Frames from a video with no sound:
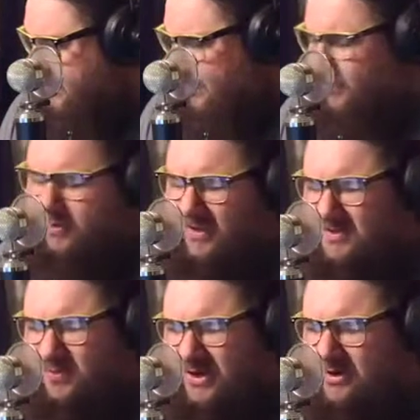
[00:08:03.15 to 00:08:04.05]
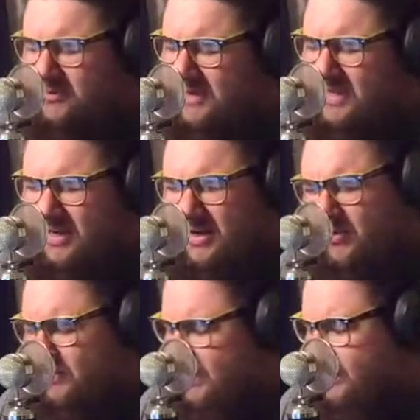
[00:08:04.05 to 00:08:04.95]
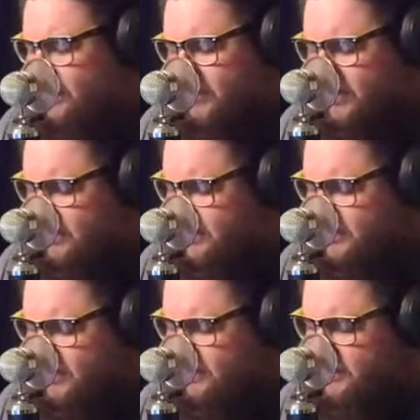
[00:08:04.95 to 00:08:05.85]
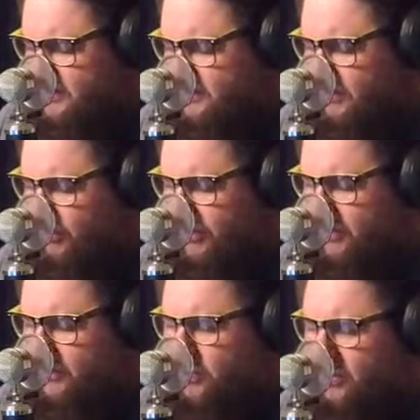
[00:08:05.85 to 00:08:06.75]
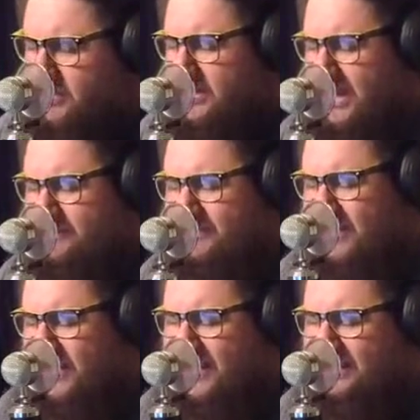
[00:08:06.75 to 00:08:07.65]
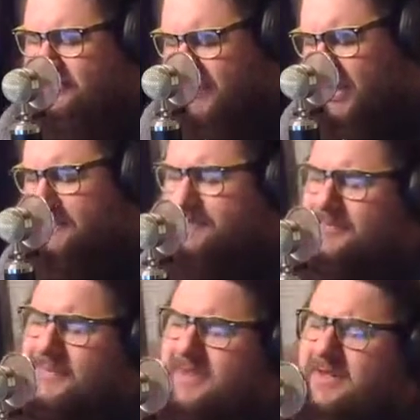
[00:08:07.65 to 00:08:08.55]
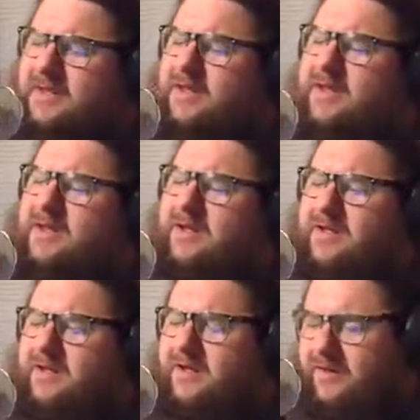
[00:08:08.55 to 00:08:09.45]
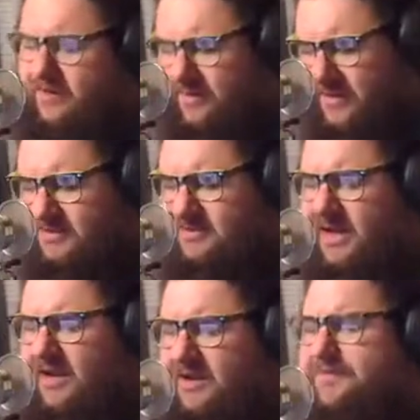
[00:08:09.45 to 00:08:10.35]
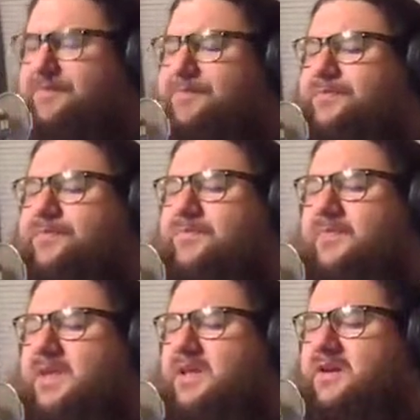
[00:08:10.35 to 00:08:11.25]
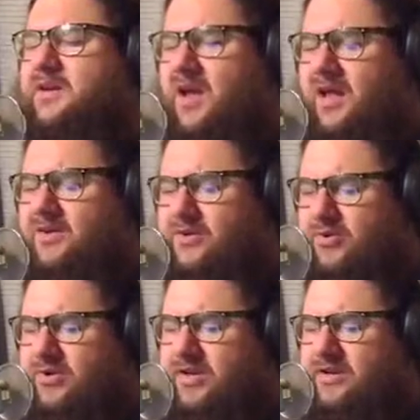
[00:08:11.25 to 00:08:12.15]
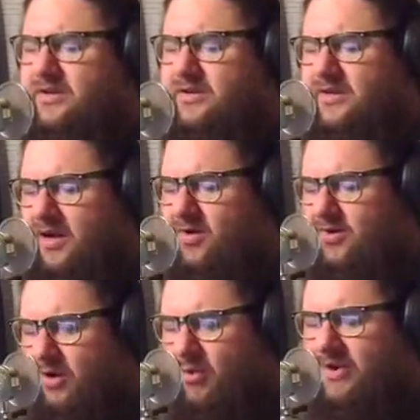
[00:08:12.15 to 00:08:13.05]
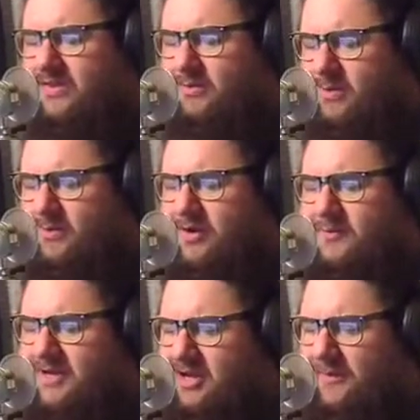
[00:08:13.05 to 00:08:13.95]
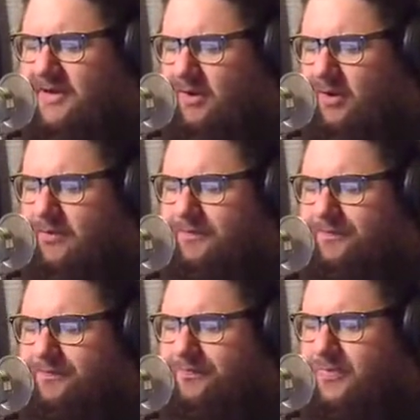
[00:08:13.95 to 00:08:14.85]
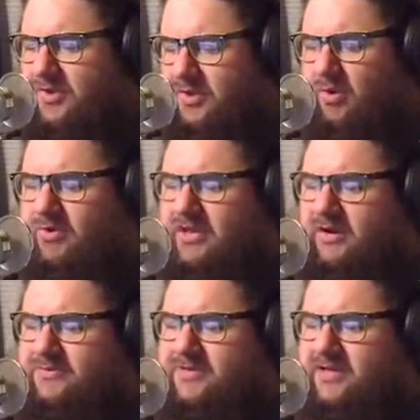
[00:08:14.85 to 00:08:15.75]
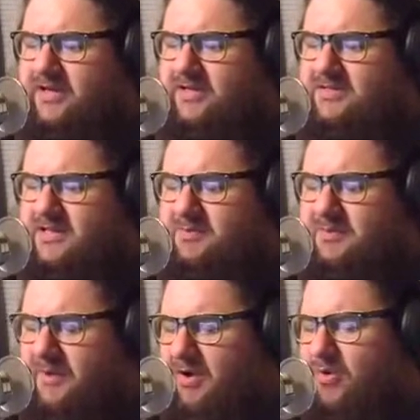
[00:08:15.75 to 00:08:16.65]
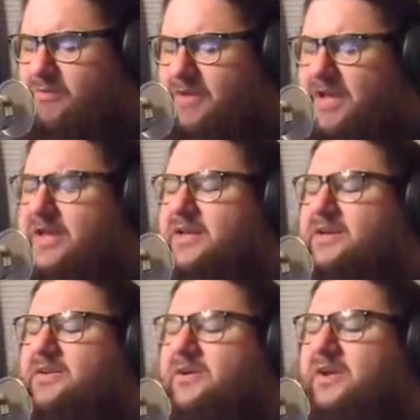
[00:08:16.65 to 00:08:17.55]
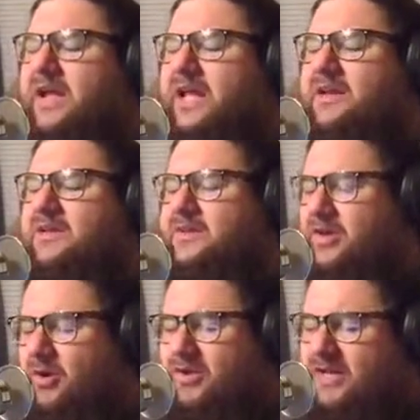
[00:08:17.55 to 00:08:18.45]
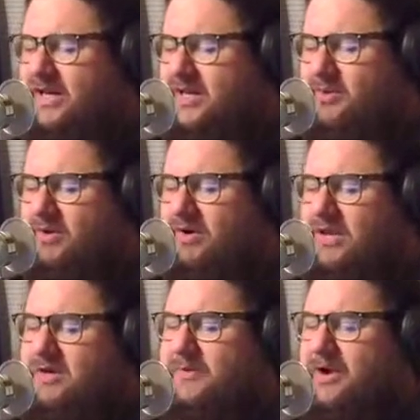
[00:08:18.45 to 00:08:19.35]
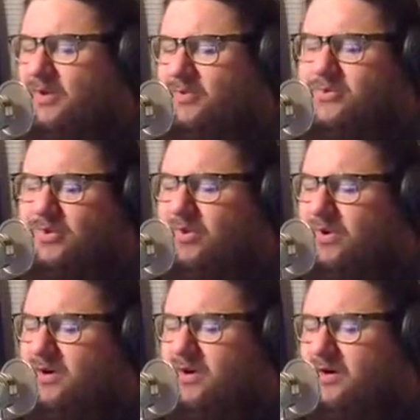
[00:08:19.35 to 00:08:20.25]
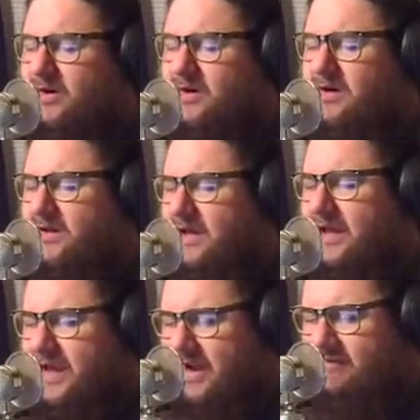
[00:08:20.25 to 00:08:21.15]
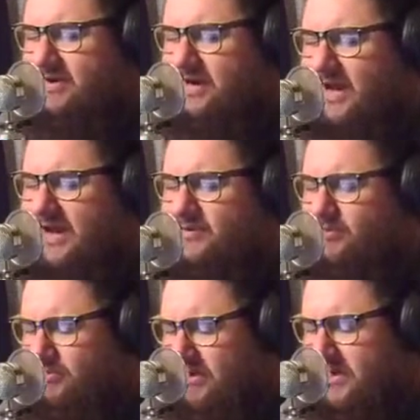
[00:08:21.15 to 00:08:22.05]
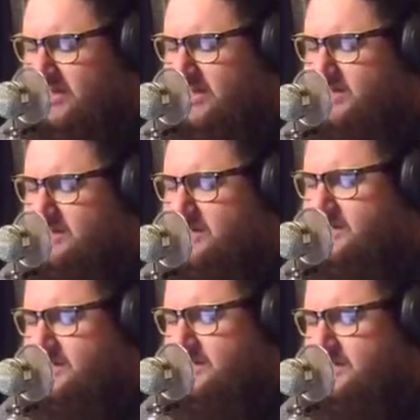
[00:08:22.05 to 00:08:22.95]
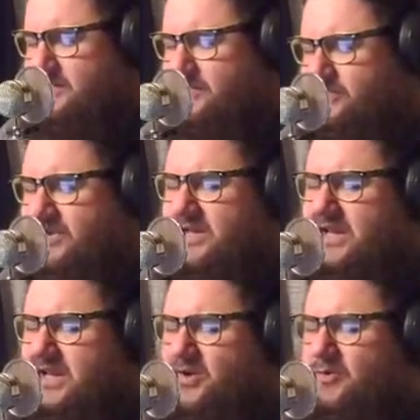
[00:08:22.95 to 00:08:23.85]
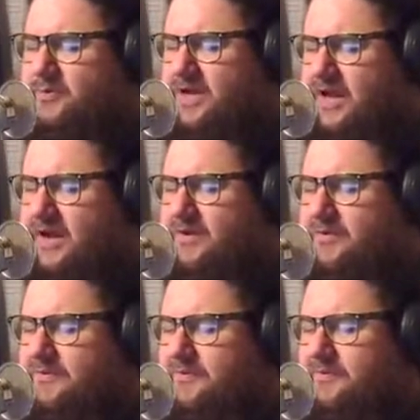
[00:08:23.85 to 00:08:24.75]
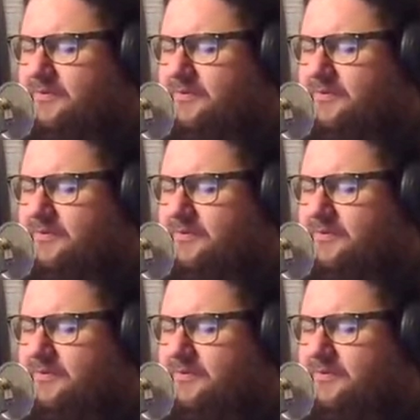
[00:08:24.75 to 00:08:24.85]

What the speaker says: I don't know. That's weird to me, and I know that it's a weird, quirky habit that I have. But this time, in not doing, or knowing that we were going to be coming home, knowing that I was going to get to sleep in my own bed, and knowing that I get to walk into my own door every night, really, really helped out